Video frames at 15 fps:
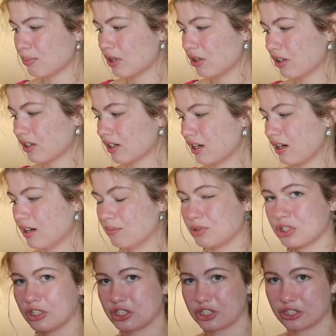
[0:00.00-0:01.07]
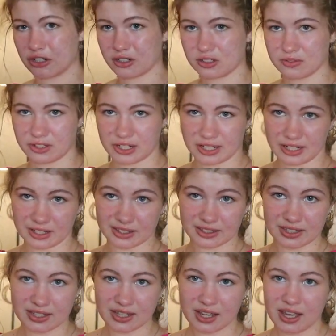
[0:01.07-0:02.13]
book, Church Songs for
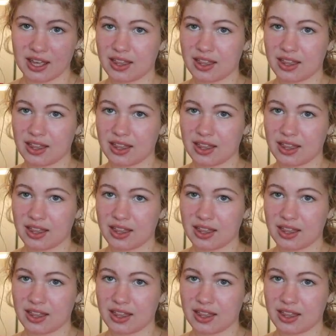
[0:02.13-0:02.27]
Kids.